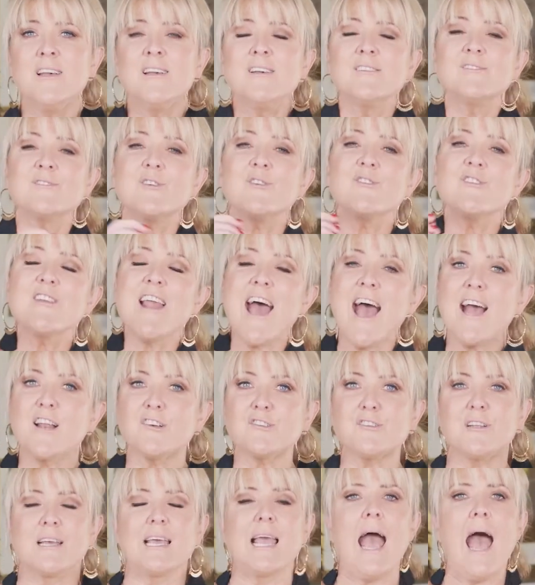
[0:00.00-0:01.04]
So
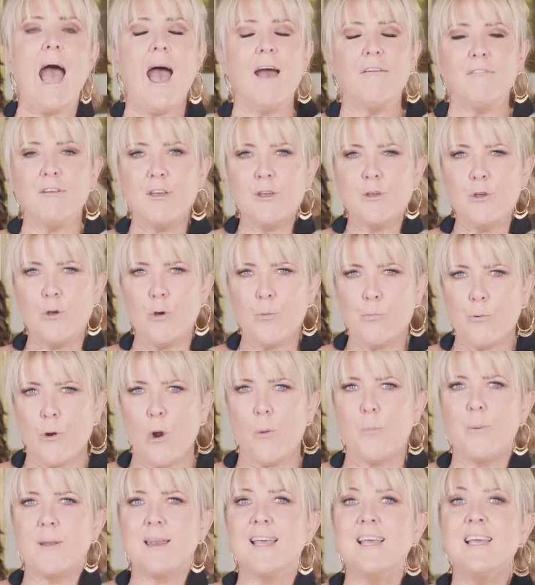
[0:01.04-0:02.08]
naturally, having your
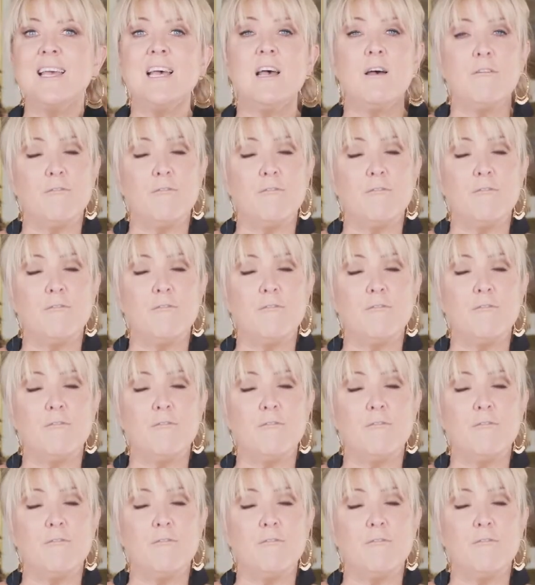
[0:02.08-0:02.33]
property